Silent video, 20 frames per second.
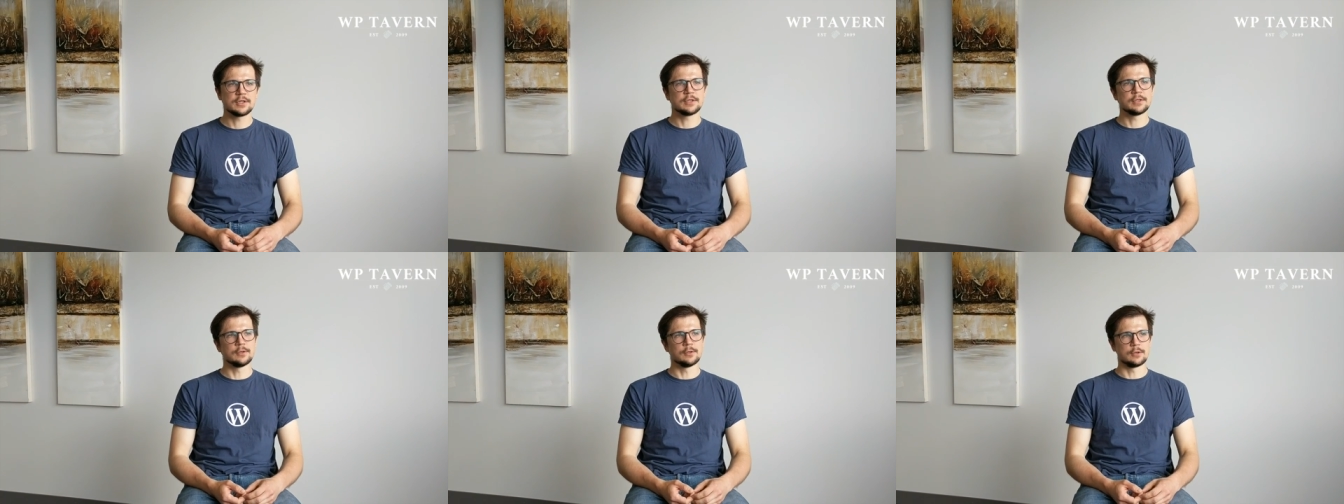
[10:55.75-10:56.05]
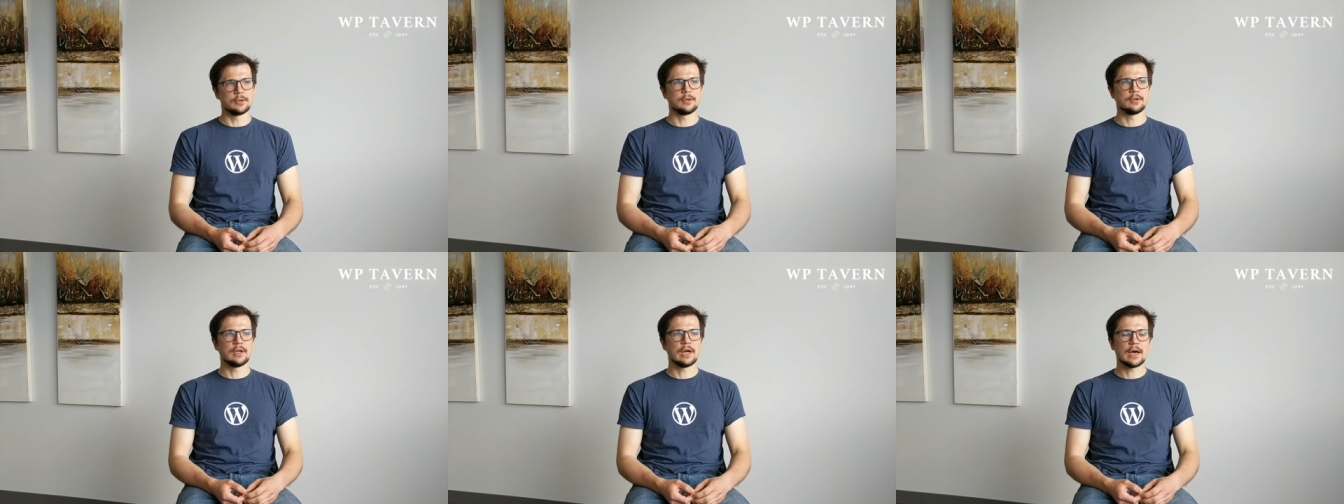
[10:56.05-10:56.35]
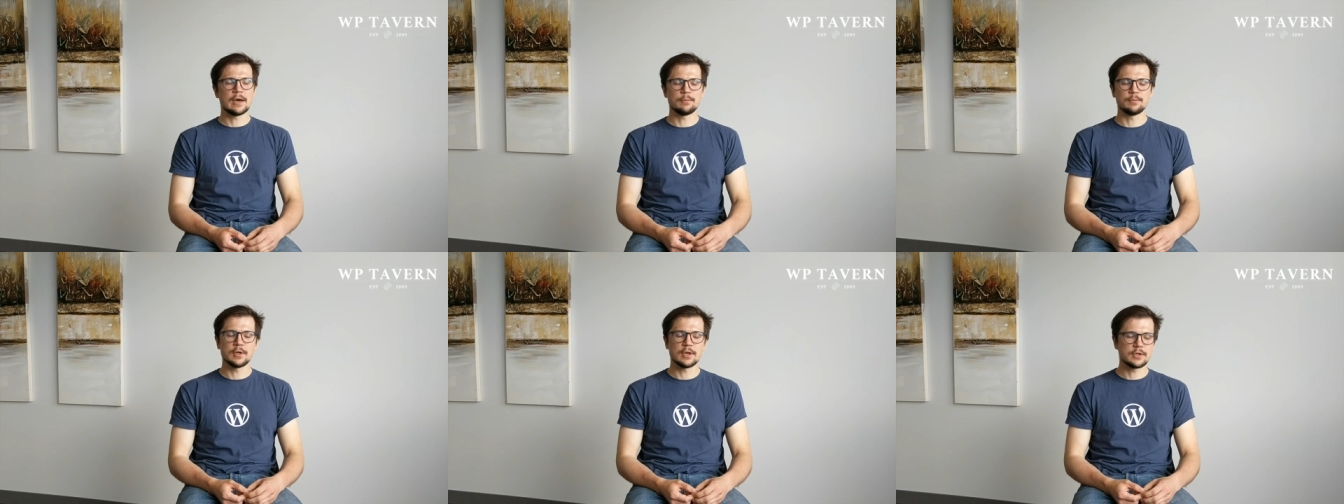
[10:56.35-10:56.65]
to learn.
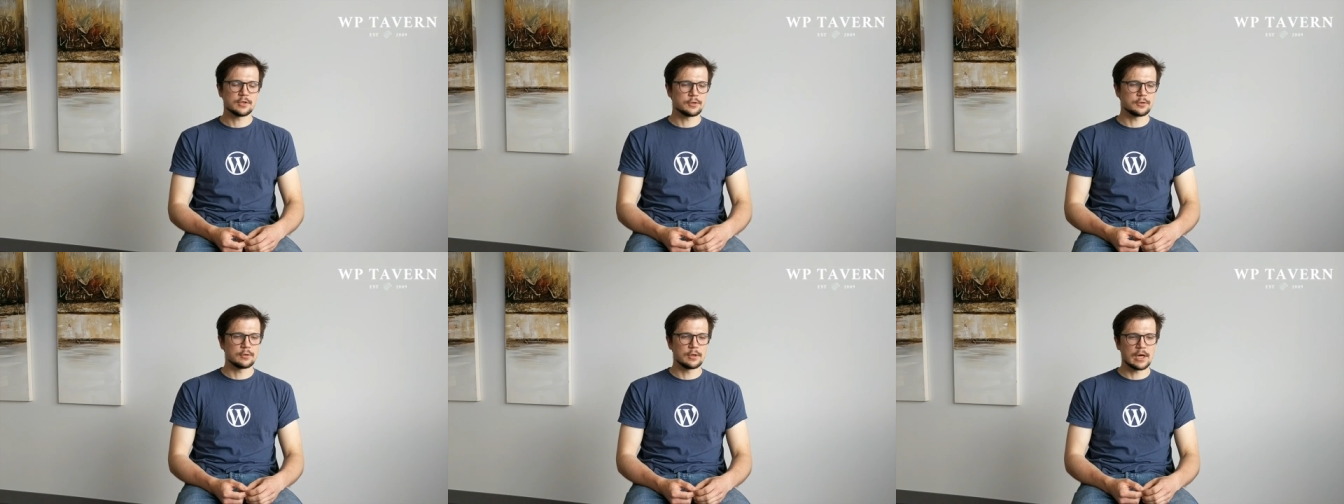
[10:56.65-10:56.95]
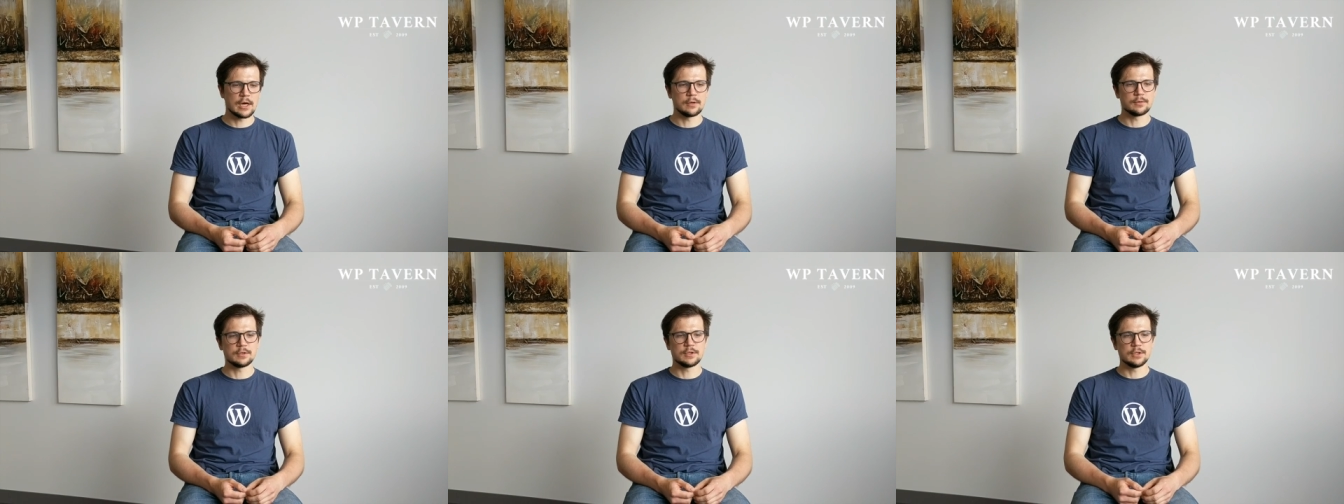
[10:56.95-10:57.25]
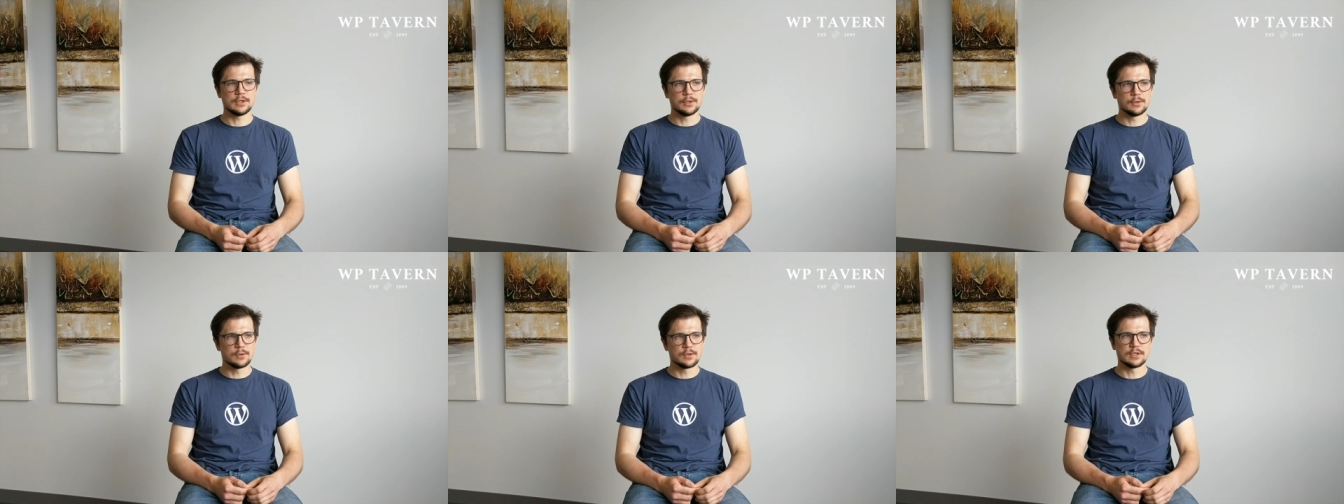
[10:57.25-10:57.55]
I'm not sure how to
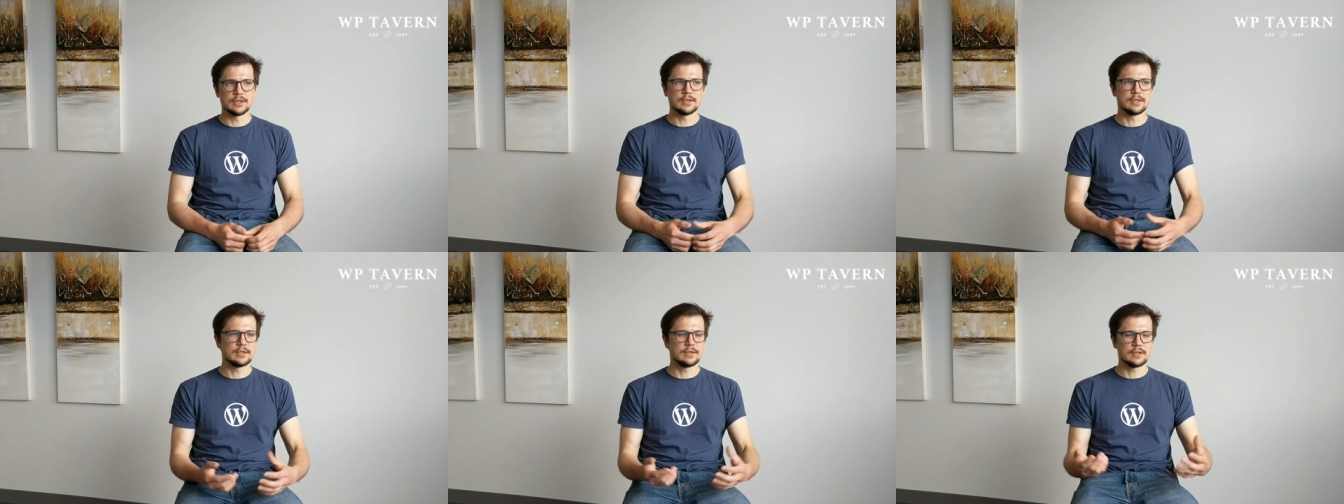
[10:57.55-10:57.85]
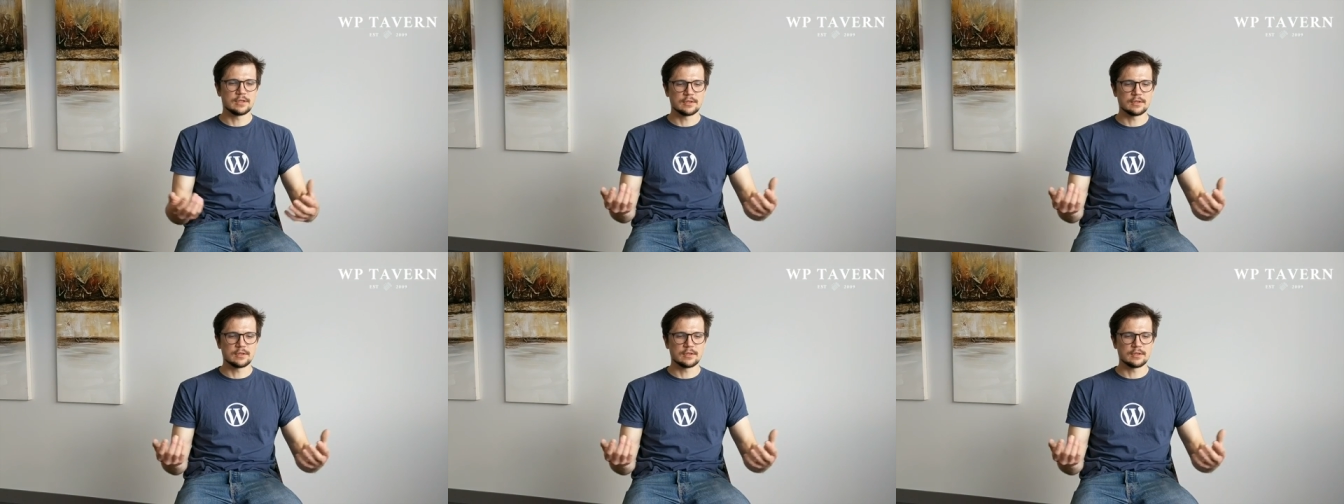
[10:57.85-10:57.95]
use it.